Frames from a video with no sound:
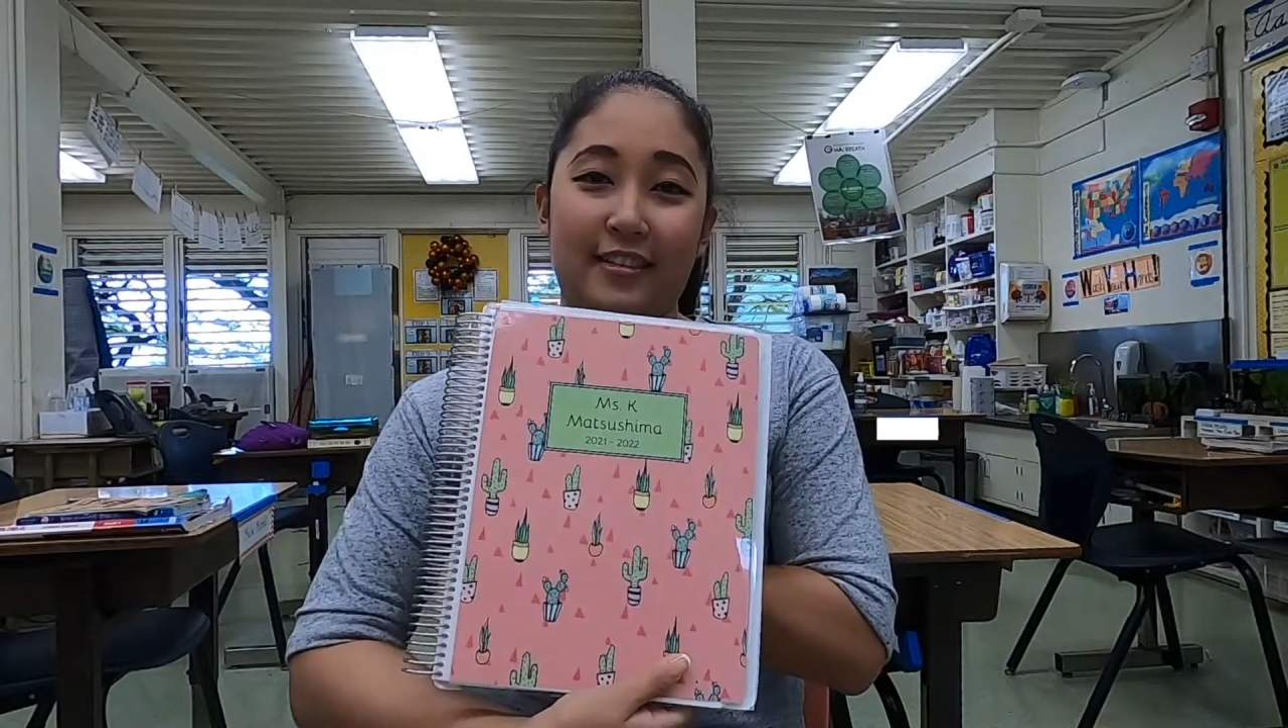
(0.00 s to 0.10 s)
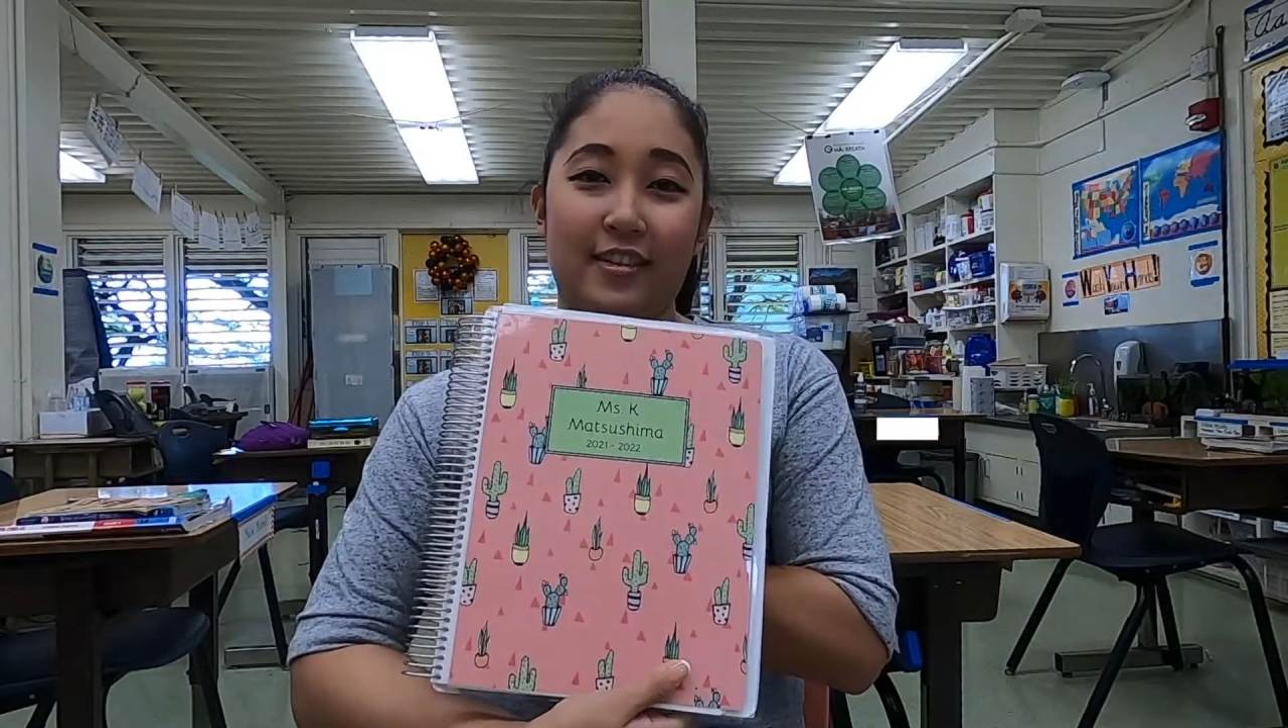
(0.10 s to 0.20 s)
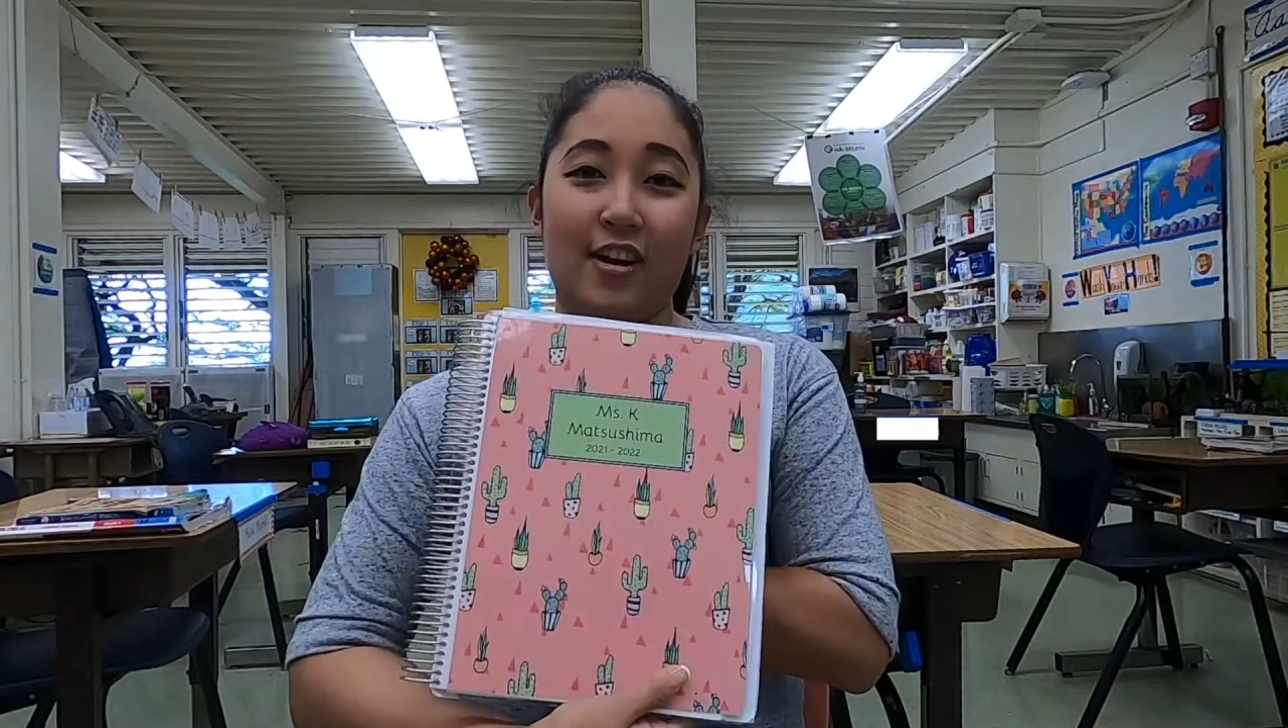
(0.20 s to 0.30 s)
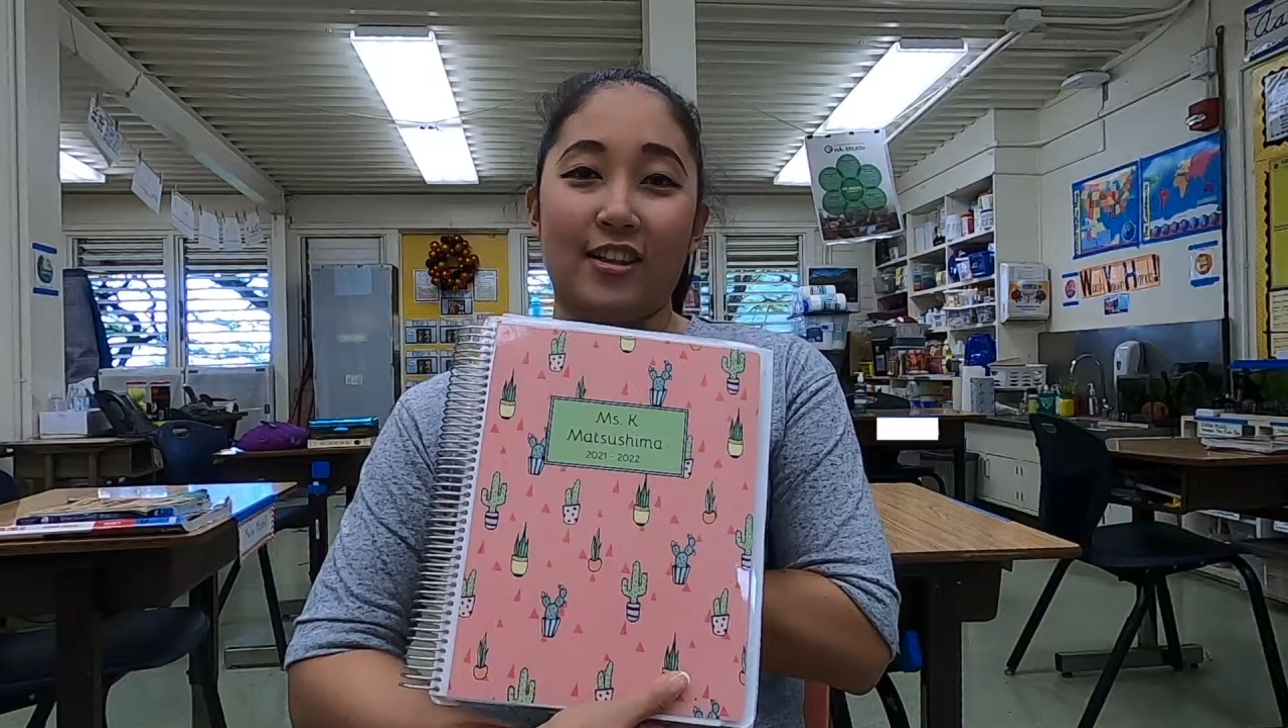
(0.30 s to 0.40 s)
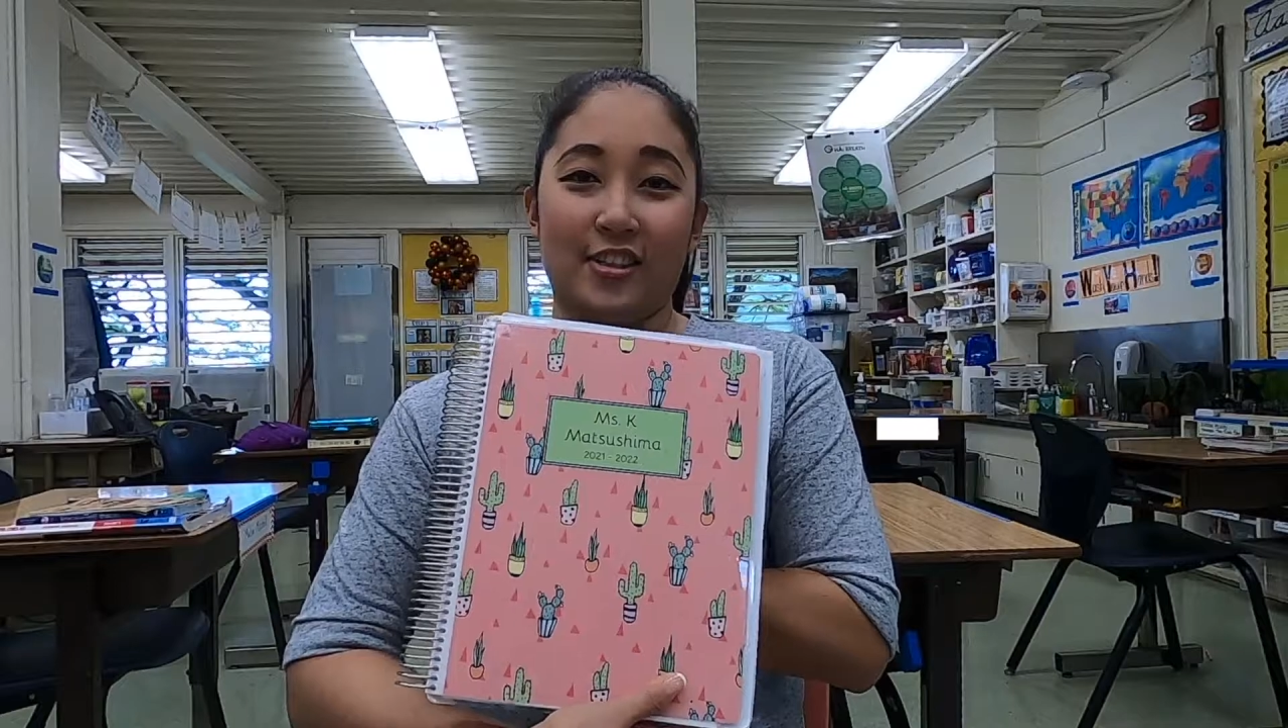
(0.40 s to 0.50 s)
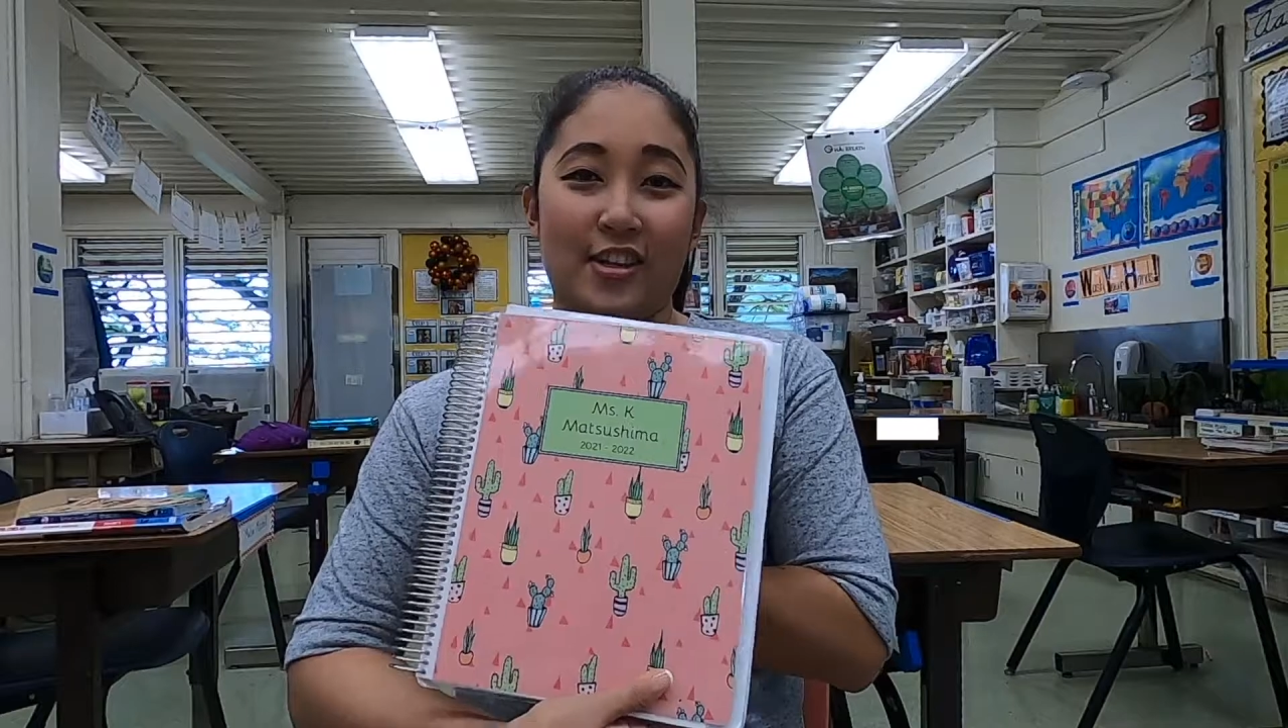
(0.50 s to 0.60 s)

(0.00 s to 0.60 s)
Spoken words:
color